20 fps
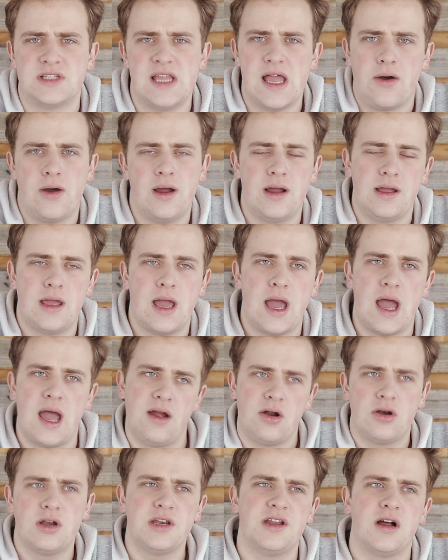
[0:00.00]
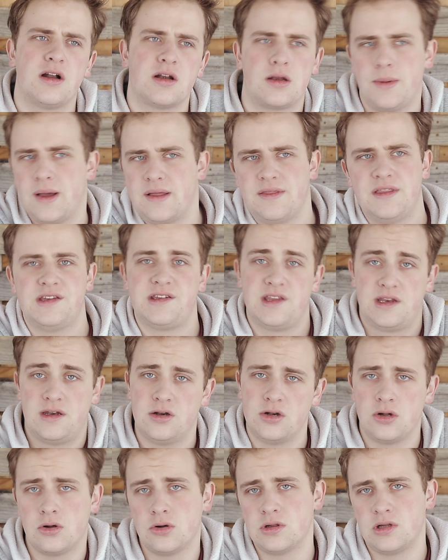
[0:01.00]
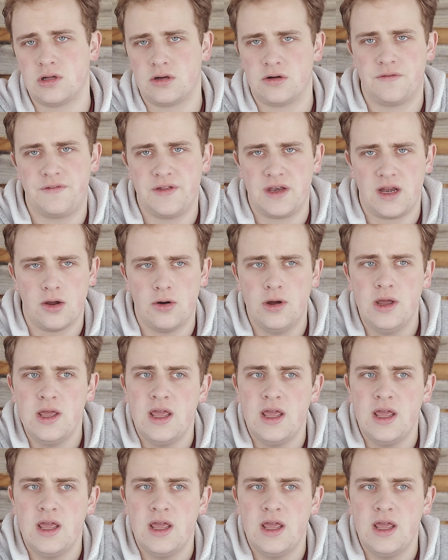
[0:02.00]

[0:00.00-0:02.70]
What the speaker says: Now, I already talked about this in an earlier video,